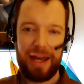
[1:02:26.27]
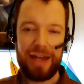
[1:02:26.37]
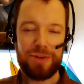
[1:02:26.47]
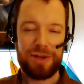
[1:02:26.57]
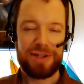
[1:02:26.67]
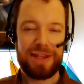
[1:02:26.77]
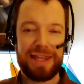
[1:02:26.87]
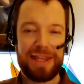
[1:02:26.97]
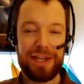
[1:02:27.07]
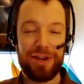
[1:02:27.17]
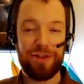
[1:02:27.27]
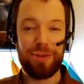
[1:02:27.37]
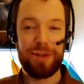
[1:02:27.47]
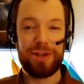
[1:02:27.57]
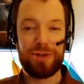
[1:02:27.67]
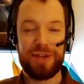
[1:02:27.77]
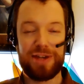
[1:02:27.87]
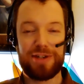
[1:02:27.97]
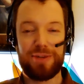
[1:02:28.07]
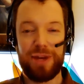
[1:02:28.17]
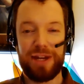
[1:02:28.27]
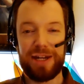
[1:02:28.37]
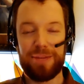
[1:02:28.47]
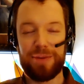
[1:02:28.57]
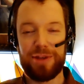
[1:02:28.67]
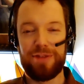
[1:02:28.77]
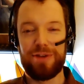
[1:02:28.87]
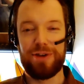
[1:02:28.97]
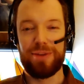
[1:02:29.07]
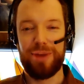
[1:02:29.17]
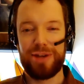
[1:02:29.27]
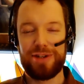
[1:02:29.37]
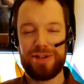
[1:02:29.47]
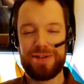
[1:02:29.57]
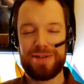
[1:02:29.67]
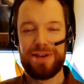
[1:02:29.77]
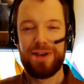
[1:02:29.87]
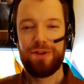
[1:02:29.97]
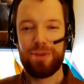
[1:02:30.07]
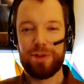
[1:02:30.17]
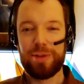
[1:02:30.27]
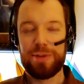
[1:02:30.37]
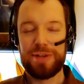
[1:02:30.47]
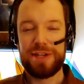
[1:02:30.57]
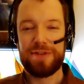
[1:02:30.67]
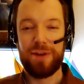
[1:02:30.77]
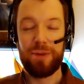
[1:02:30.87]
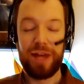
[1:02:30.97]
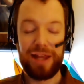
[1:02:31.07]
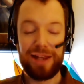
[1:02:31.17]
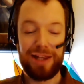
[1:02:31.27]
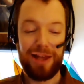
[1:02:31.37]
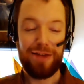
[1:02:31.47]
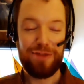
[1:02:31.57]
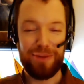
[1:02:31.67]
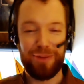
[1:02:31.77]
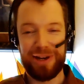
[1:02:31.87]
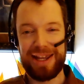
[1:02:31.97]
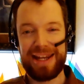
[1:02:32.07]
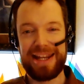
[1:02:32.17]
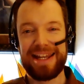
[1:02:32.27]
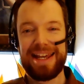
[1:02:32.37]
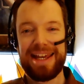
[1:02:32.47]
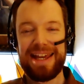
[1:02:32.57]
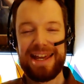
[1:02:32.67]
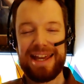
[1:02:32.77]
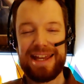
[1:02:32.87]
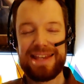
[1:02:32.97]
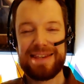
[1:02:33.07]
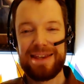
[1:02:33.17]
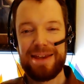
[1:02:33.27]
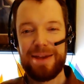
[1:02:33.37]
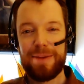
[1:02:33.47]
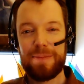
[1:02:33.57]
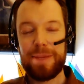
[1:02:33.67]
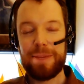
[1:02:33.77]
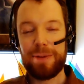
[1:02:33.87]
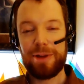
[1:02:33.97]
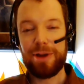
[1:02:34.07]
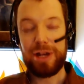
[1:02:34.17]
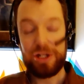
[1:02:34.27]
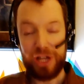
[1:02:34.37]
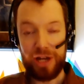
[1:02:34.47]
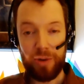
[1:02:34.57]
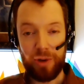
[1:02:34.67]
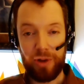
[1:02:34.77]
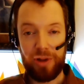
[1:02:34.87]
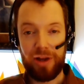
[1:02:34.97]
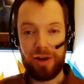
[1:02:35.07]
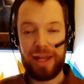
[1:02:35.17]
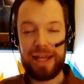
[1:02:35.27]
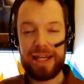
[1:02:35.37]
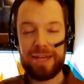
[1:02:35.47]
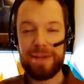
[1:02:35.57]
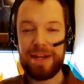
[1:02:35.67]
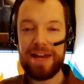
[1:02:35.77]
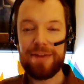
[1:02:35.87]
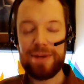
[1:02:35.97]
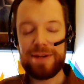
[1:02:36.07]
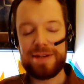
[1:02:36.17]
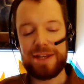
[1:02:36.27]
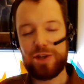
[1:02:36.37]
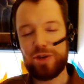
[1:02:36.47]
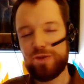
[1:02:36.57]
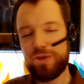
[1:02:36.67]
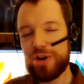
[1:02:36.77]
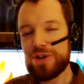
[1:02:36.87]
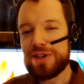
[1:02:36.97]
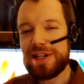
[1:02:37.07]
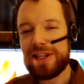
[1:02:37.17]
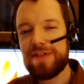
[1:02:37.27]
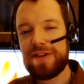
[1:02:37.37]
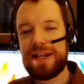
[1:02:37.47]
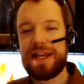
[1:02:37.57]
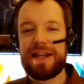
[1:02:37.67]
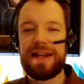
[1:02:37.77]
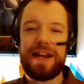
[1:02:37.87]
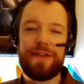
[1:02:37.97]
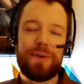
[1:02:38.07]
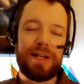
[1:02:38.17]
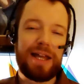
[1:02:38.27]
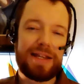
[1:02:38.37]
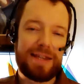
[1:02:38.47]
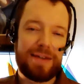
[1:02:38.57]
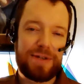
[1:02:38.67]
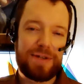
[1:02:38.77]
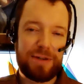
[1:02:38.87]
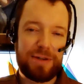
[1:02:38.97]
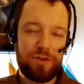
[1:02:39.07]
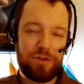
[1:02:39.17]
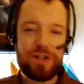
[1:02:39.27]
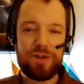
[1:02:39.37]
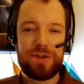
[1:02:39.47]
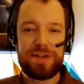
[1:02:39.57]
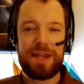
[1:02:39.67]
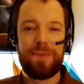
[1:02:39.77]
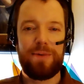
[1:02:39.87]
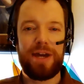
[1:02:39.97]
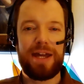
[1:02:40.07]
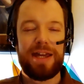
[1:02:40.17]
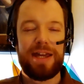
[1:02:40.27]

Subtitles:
just want to say thank you to everybody who's actually writing in with all of their impressions from the Global Test Fire. And what I love that we're getting is people in general are liking it, but not everybody's like universally loving it. Not everybody likes every single feature the same way.